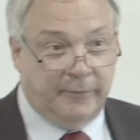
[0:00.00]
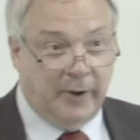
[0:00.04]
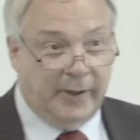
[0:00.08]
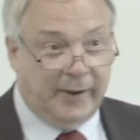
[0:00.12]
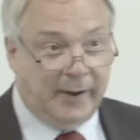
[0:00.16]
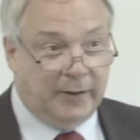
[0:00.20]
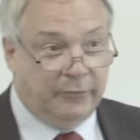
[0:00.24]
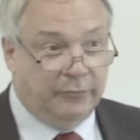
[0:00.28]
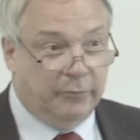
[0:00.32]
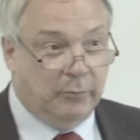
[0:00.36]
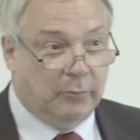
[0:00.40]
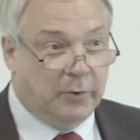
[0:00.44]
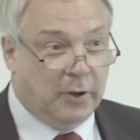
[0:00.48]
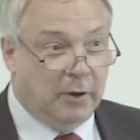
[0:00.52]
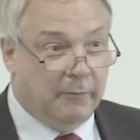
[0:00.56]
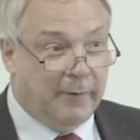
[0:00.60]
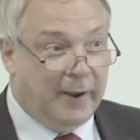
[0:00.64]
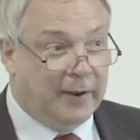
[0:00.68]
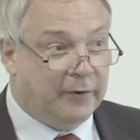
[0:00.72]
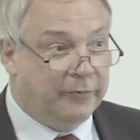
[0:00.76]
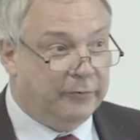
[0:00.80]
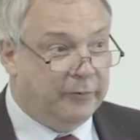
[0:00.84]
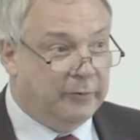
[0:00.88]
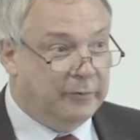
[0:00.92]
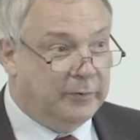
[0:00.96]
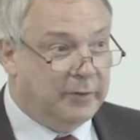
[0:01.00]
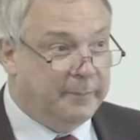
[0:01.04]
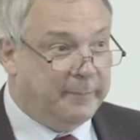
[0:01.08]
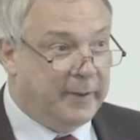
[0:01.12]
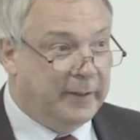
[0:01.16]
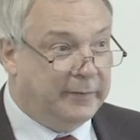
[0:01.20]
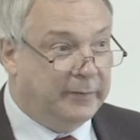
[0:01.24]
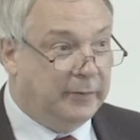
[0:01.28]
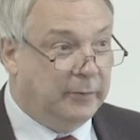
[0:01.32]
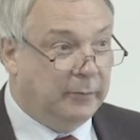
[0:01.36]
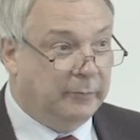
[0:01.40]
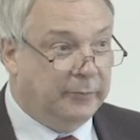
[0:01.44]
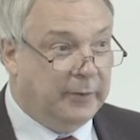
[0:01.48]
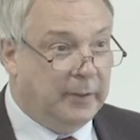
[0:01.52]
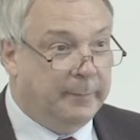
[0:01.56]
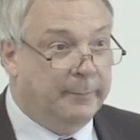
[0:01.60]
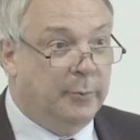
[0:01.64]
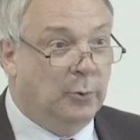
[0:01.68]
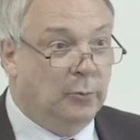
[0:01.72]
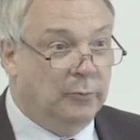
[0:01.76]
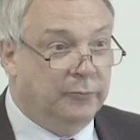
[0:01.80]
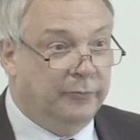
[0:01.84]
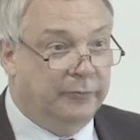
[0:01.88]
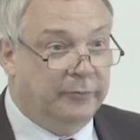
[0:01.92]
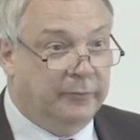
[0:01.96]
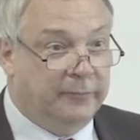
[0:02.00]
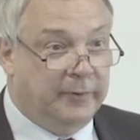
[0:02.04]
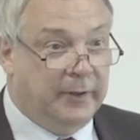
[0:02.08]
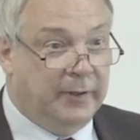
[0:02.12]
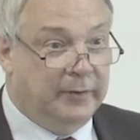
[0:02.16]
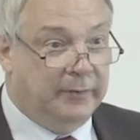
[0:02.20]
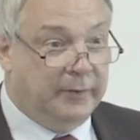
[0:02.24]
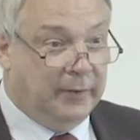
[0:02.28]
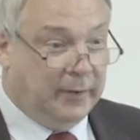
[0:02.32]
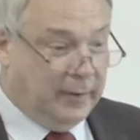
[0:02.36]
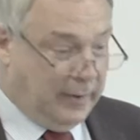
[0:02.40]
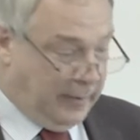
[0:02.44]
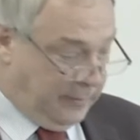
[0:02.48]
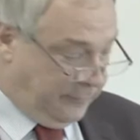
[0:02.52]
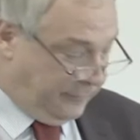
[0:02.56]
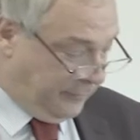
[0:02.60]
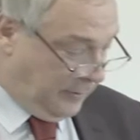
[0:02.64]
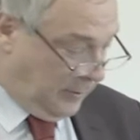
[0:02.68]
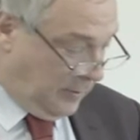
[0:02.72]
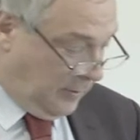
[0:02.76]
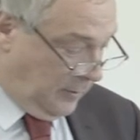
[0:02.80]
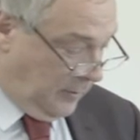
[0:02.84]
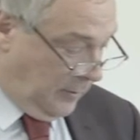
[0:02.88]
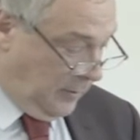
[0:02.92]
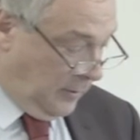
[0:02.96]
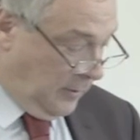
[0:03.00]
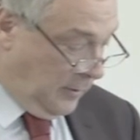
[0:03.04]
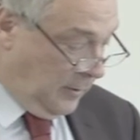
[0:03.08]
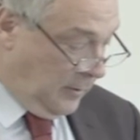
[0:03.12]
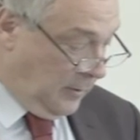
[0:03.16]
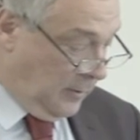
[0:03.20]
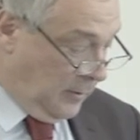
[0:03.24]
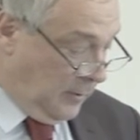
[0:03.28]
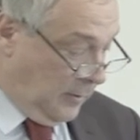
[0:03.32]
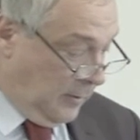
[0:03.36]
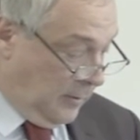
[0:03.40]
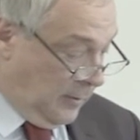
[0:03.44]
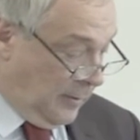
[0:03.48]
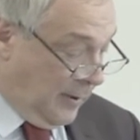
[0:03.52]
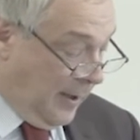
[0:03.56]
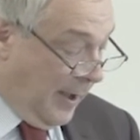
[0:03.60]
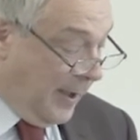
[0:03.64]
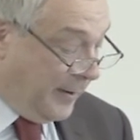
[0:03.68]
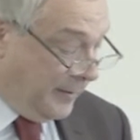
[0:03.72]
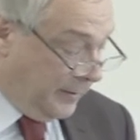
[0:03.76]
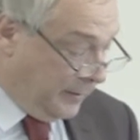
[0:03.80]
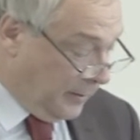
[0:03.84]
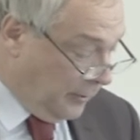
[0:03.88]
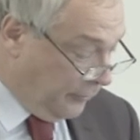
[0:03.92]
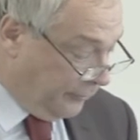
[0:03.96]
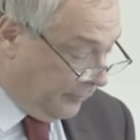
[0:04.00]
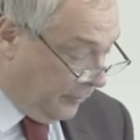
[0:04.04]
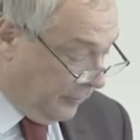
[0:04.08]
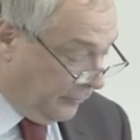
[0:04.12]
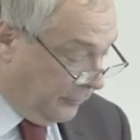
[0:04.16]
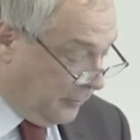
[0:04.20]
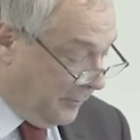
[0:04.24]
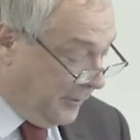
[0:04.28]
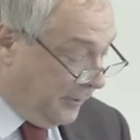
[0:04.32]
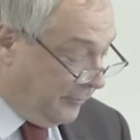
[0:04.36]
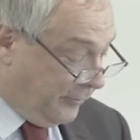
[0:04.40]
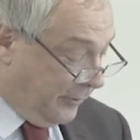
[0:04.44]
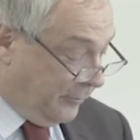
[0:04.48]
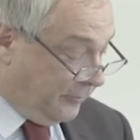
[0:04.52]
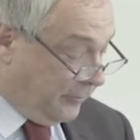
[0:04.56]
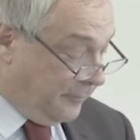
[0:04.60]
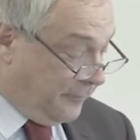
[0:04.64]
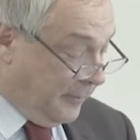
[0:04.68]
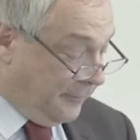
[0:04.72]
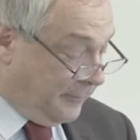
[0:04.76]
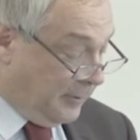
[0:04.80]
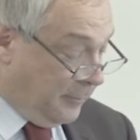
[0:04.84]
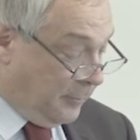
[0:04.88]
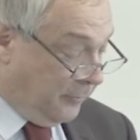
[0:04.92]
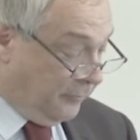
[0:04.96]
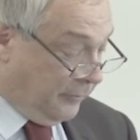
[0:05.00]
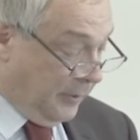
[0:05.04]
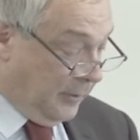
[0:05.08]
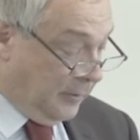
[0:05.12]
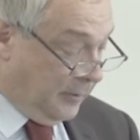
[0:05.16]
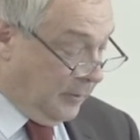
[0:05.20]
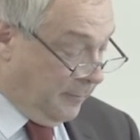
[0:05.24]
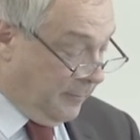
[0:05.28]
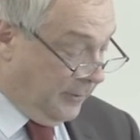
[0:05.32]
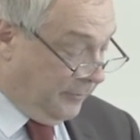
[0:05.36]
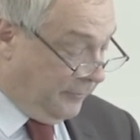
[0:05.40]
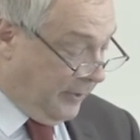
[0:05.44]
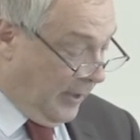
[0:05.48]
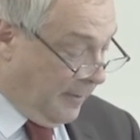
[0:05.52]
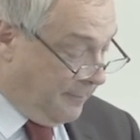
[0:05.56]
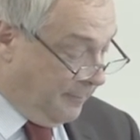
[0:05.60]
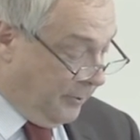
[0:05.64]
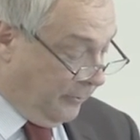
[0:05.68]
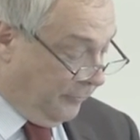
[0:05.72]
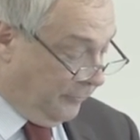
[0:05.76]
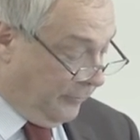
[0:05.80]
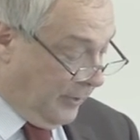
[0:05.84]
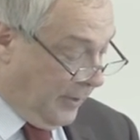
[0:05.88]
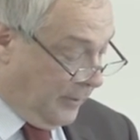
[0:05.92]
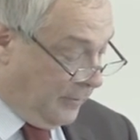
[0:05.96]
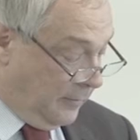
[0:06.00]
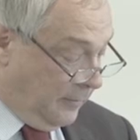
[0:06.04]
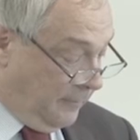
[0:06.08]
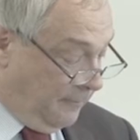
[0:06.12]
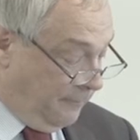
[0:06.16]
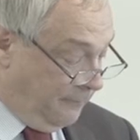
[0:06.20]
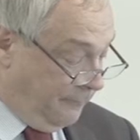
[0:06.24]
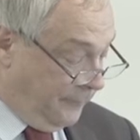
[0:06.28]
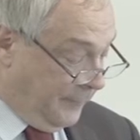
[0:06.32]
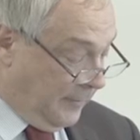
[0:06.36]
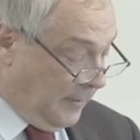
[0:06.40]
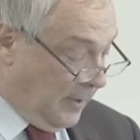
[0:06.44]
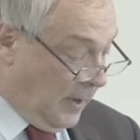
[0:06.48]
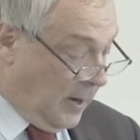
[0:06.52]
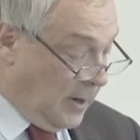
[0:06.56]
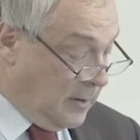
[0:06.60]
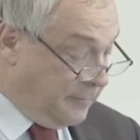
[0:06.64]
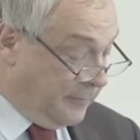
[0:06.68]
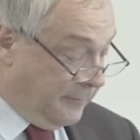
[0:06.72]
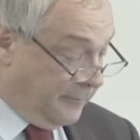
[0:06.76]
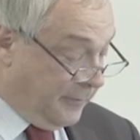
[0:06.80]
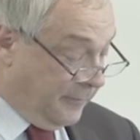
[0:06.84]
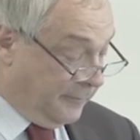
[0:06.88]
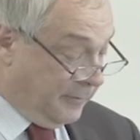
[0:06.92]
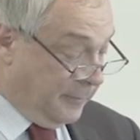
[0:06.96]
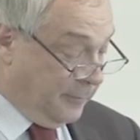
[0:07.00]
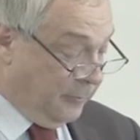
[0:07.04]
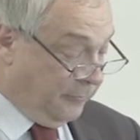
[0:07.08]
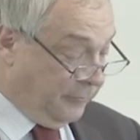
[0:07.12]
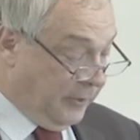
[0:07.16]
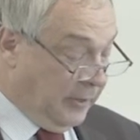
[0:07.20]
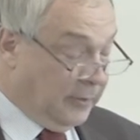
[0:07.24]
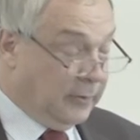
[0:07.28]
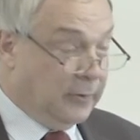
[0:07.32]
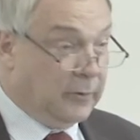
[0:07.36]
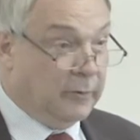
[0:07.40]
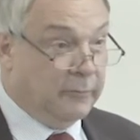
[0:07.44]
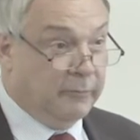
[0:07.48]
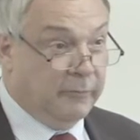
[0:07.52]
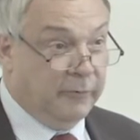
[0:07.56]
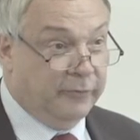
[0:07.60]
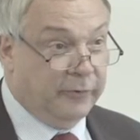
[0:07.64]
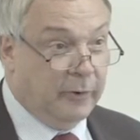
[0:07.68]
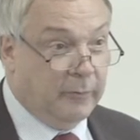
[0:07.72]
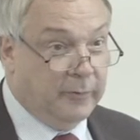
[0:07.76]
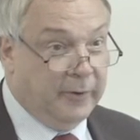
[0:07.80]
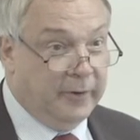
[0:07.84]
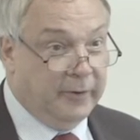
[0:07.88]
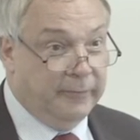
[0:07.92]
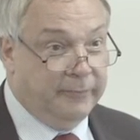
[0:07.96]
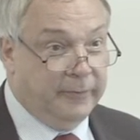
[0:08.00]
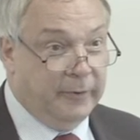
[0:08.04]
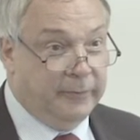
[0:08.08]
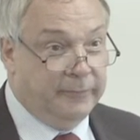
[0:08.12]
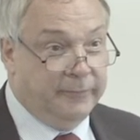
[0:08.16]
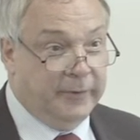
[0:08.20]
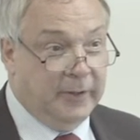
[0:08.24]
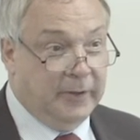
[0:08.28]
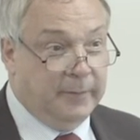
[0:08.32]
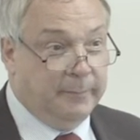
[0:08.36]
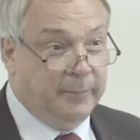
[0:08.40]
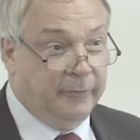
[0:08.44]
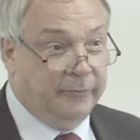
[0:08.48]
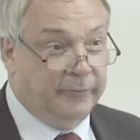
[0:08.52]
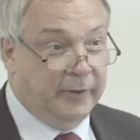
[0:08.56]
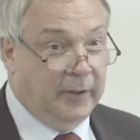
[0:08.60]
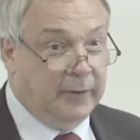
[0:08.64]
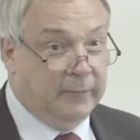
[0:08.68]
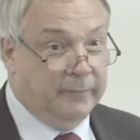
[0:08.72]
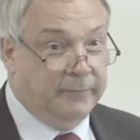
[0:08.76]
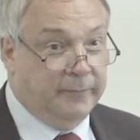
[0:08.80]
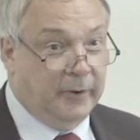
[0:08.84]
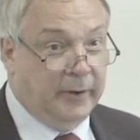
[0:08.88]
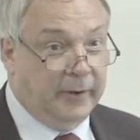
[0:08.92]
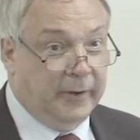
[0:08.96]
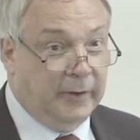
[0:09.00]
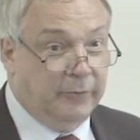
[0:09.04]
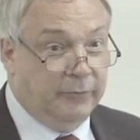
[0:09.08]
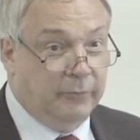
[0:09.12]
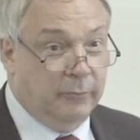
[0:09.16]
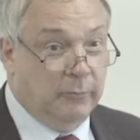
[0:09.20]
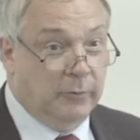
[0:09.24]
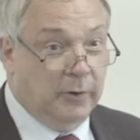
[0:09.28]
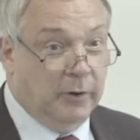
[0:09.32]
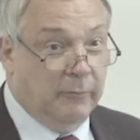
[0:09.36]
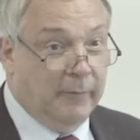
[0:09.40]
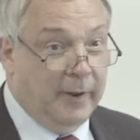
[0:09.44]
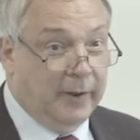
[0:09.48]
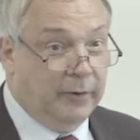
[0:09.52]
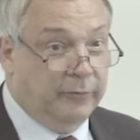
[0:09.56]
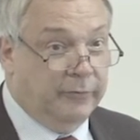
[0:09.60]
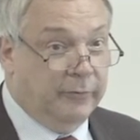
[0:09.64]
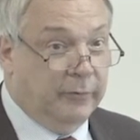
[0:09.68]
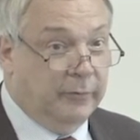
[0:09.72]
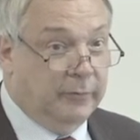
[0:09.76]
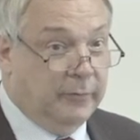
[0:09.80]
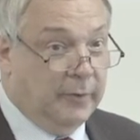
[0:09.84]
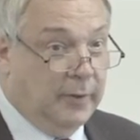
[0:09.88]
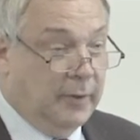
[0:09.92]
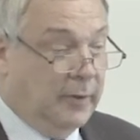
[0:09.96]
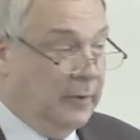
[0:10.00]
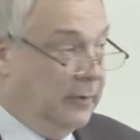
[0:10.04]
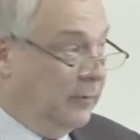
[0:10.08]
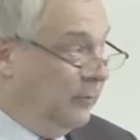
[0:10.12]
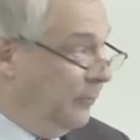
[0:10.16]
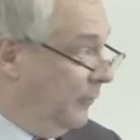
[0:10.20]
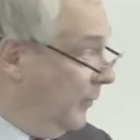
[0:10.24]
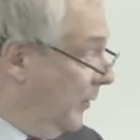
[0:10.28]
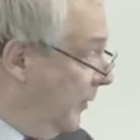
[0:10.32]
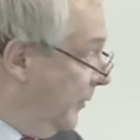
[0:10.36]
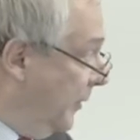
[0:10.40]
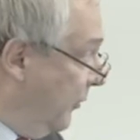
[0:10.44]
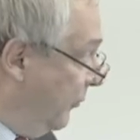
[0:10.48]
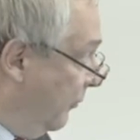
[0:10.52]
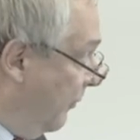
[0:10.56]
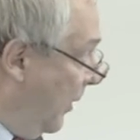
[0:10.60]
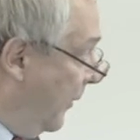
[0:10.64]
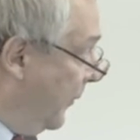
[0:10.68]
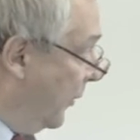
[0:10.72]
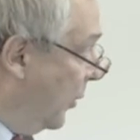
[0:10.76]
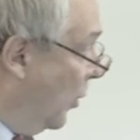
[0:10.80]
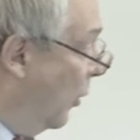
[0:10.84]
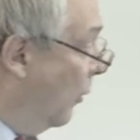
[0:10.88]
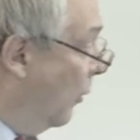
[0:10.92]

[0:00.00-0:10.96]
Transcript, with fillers: financial correction depending on the importance of the indicator. And it goes on 26 to 50% can be 10%, over 50% could result in a 15% financial correction and there's a rather